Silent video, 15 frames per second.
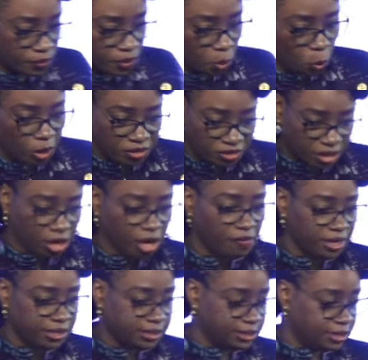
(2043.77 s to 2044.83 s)
We're in the
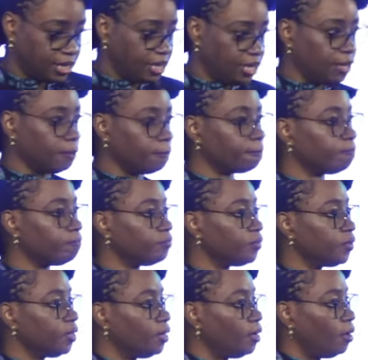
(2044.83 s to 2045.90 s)
current day,
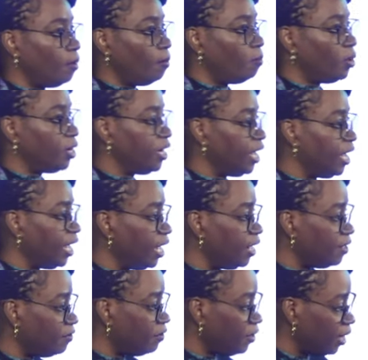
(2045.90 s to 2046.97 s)
but
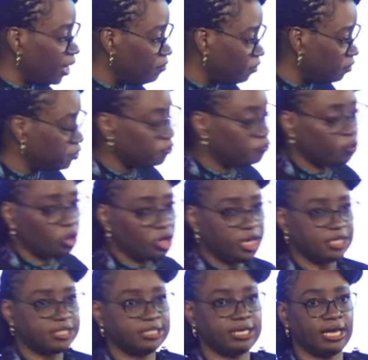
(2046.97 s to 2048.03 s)
in 54
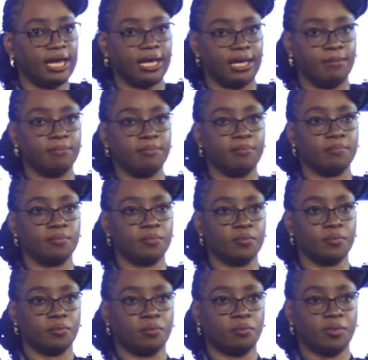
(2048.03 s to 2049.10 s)
years' time,
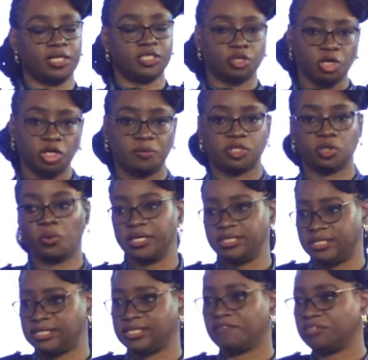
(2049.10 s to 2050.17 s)
it's going to be
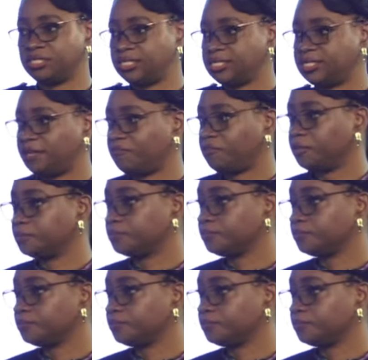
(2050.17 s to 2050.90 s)
2077.